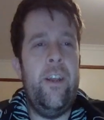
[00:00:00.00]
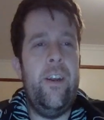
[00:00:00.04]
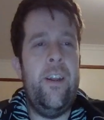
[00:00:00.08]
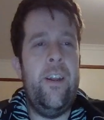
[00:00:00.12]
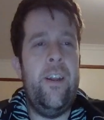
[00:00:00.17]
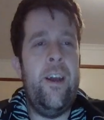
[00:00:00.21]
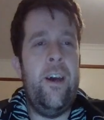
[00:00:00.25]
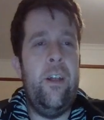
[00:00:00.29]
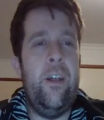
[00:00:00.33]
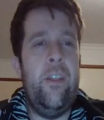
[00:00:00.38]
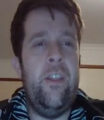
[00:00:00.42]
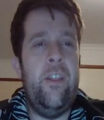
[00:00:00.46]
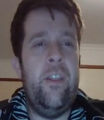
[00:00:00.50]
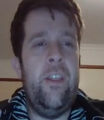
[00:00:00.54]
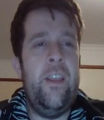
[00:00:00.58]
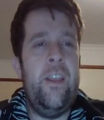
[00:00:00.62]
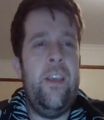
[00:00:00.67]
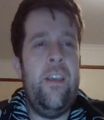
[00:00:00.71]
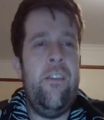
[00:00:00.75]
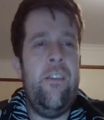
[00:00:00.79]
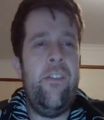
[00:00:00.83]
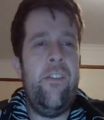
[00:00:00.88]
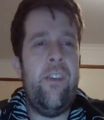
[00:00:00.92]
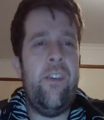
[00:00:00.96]
Now,
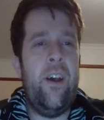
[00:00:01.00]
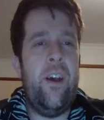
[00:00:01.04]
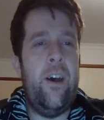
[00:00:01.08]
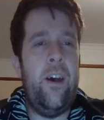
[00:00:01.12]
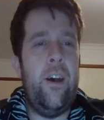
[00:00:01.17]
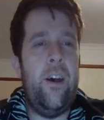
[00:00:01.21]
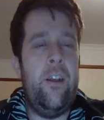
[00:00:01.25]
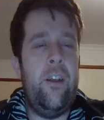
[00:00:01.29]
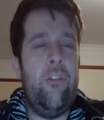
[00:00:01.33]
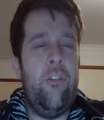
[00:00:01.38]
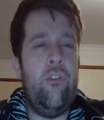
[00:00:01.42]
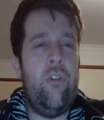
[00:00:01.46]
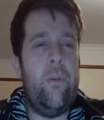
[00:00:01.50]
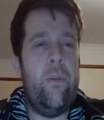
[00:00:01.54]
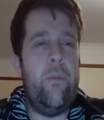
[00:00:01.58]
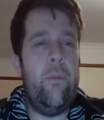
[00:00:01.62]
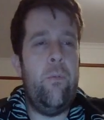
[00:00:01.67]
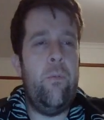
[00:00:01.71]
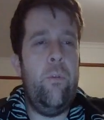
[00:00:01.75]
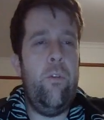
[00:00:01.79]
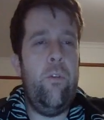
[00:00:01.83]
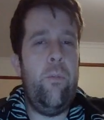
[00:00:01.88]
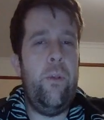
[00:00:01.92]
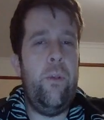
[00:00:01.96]
these are German
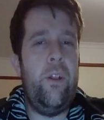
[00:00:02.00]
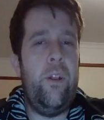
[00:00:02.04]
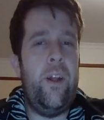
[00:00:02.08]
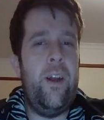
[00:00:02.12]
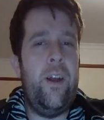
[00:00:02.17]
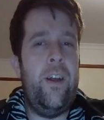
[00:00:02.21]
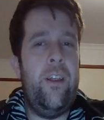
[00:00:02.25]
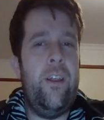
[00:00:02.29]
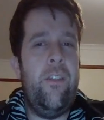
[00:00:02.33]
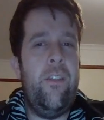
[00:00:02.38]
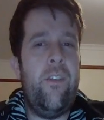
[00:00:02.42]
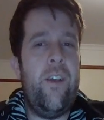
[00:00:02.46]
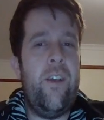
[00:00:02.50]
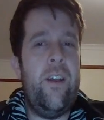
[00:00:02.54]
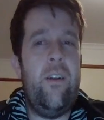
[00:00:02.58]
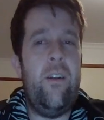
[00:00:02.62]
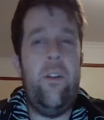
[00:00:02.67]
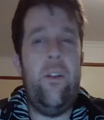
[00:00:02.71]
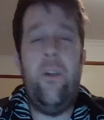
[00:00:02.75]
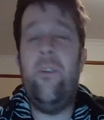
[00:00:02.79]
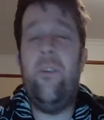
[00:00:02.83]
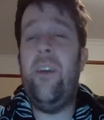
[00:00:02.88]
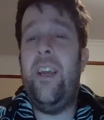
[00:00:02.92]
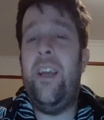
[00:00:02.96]
whisper lines, and
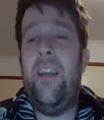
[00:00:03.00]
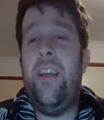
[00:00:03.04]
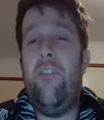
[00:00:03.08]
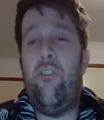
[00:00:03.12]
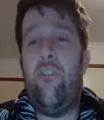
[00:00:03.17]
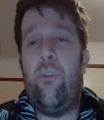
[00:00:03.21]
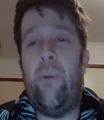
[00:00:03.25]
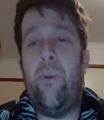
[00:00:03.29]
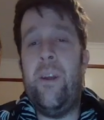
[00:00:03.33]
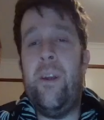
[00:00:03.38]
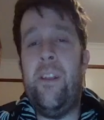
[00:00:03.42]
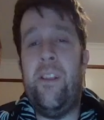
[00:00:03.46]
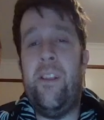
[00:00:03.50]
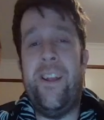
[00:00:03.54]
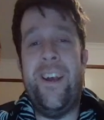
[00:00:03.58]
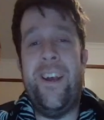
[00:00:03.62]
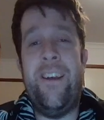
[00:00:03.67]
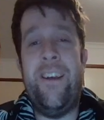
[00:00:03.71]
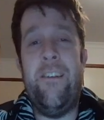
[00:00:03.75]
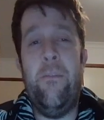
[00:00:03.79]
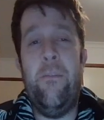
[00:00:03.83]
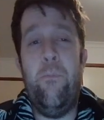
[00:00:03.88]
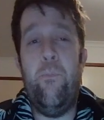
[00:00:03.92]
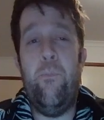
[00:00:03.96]
along each green
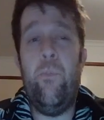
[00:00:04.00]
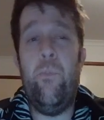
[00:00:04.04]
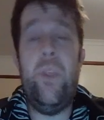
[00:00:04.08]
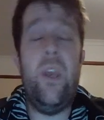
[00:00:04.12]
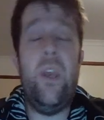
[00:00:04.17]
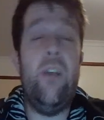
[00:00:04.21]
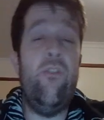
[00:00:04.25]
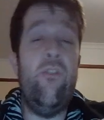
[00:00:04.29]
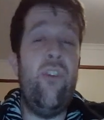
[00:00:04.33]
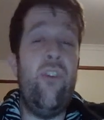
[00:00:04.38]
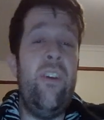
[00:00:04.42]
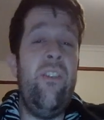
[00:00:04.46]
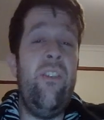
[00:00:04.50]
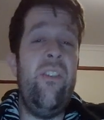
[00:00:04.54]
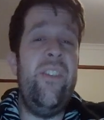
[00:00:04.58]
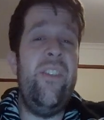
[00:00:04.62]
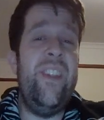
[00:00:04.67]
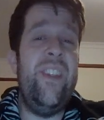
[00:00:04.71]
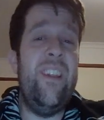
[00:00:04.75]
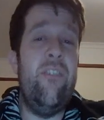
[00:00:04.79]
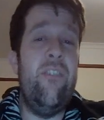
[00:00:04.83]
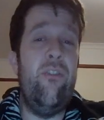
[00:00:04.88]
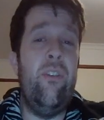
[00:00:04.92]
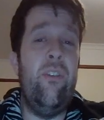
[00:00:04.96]
line, adjacent
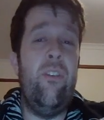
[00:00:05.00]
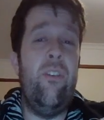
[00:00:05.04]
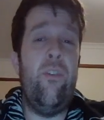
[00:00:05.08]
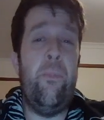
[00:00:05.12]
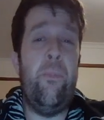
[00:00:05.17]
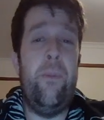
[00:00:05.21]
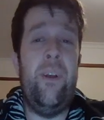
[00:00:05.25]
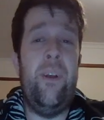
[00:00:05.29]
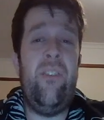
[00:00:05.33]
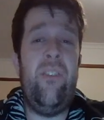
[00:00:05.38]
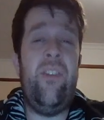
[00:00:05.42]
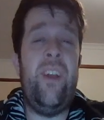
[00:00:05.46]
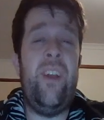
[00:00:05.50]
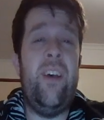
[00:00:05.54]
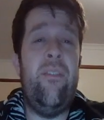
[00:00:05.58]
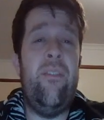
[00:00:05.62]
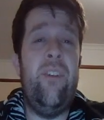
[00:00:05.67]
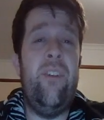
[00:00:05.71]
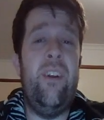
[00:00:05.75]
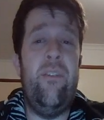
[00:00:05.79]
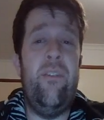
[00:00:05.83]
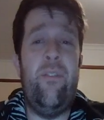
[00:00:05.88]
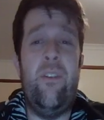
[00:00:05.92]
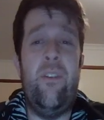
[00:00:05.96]
digits must have a
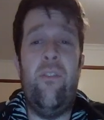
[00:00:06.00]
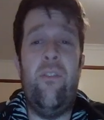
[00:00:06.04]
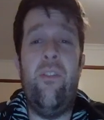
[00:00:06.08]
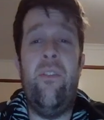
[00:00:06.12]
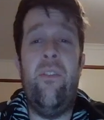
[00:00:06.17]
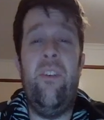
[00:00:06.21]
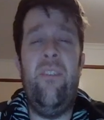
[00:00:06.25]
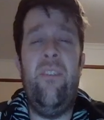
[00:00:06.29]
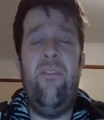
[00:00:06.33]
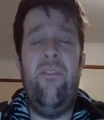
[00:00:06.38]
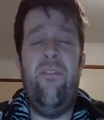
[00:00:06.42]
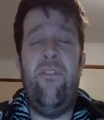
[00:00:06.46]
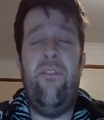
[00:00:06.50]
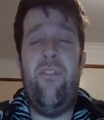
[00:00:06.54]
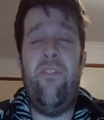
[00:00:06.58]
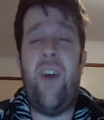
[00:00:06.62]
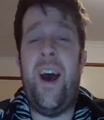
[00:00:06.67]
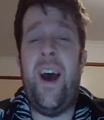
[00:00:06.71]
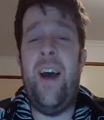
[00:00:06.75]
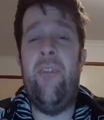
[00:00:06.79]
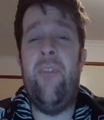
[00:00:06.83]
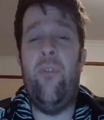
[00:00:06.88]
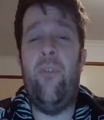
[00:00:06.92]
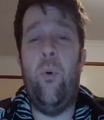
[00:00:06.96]
difference of
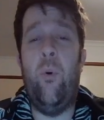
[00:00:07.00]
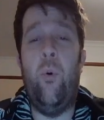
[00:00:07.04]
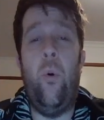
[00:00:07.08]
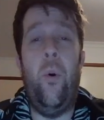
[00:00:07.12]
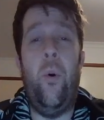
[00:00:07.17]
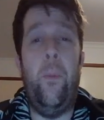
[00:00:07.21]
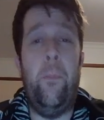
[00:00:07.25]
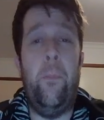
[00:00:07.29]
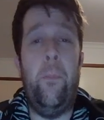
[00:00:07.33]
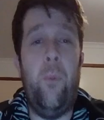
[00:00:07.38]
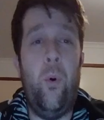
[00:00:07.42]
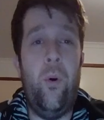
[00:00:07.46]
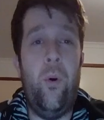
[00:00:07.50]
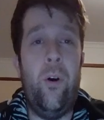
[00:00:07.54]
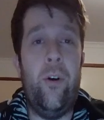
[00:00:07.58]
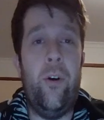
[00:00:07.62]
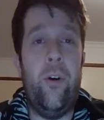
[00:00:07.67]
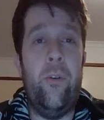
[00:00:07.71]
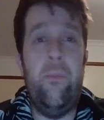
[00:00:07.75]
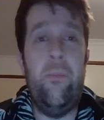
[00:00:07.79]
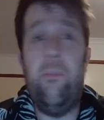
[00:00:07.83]
5 or more.